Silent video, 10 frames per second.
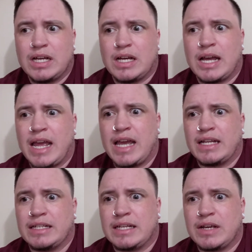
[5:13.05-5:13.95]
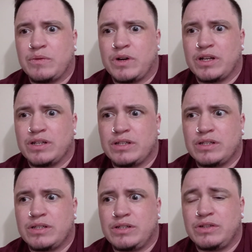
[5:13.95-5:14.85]
and it
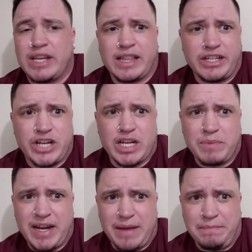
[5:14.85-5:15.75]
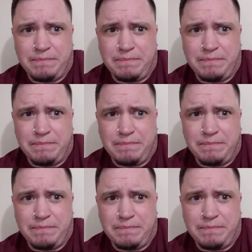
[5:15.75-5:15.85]
was to legally change my name,